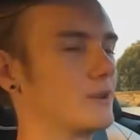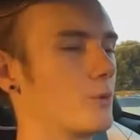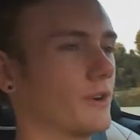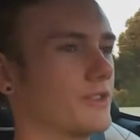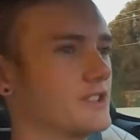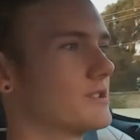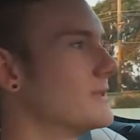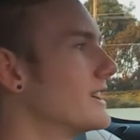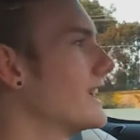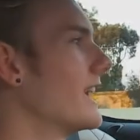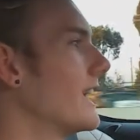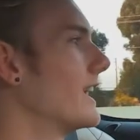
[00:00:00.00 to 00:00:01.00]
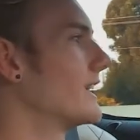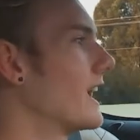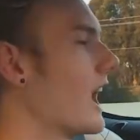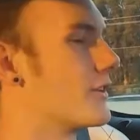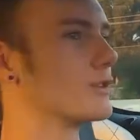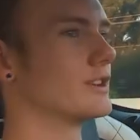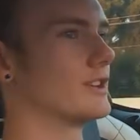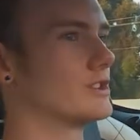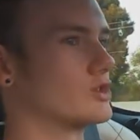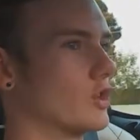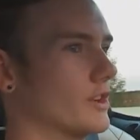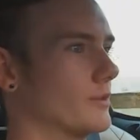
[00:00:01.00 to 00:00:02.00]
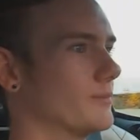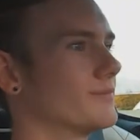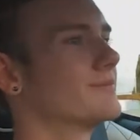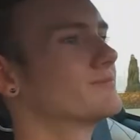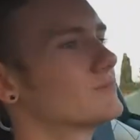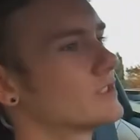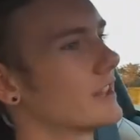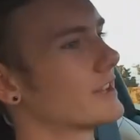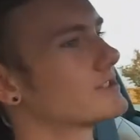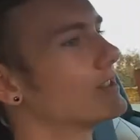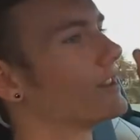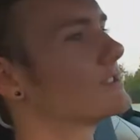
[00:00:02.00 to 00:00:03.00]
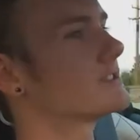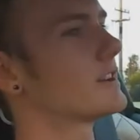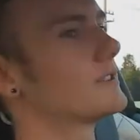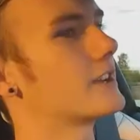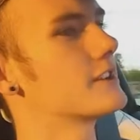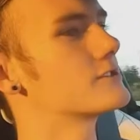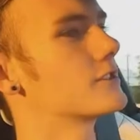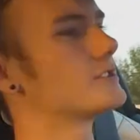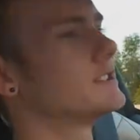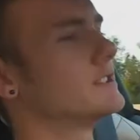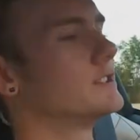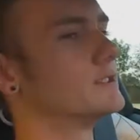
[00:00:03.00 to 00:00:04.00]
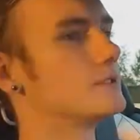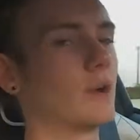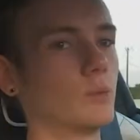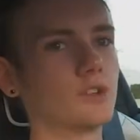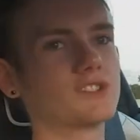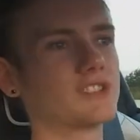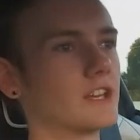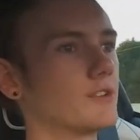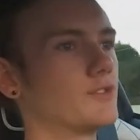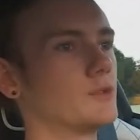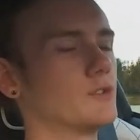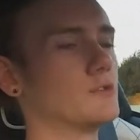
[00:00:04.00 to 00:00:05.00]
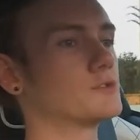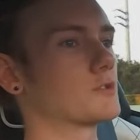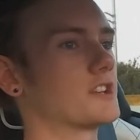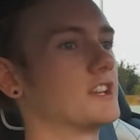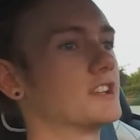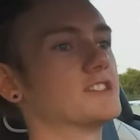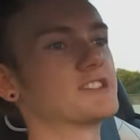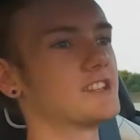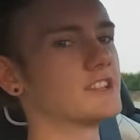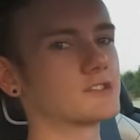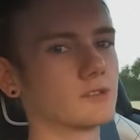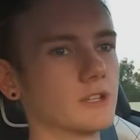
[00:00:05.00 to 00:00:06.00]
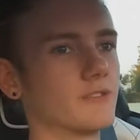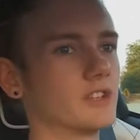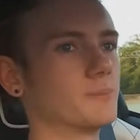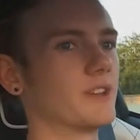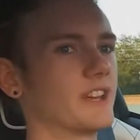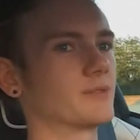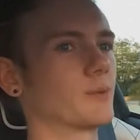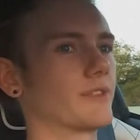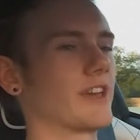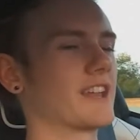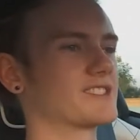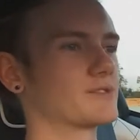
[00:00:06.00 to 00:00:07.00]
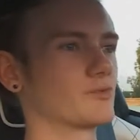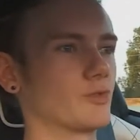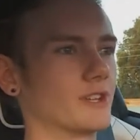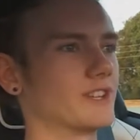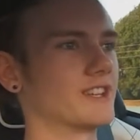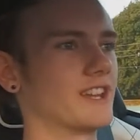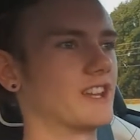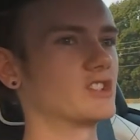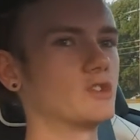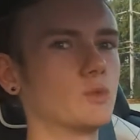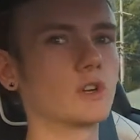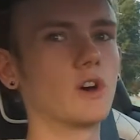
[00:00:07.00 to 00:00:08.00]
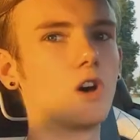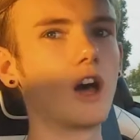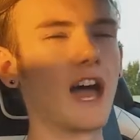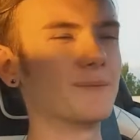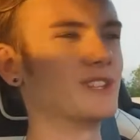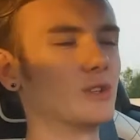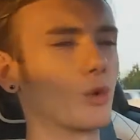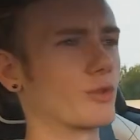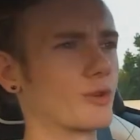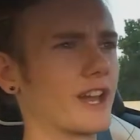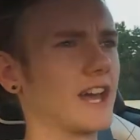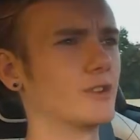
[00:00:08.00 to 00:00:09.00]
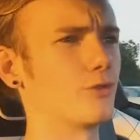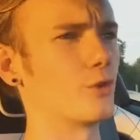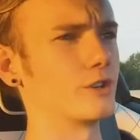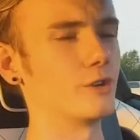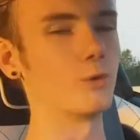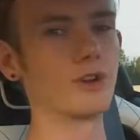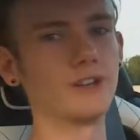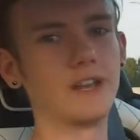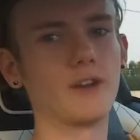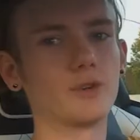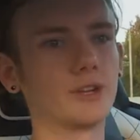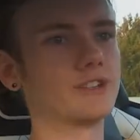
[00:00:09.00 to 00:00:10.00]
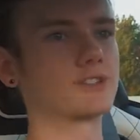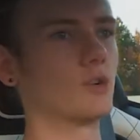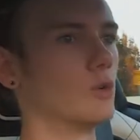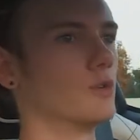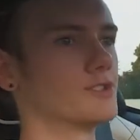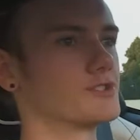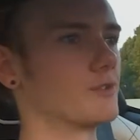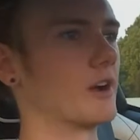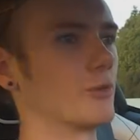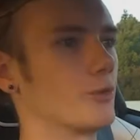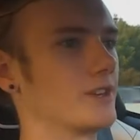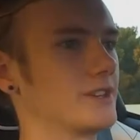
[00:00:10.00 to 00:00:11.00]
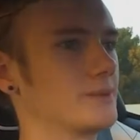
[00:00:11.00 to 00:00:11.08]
worth it to me, and I really enjoyed them. That's a nice sounding SRT. I would say if you use your heated seats or live in a place where that's really an issue at all. I'm in Northern California where it never gets cold, so I really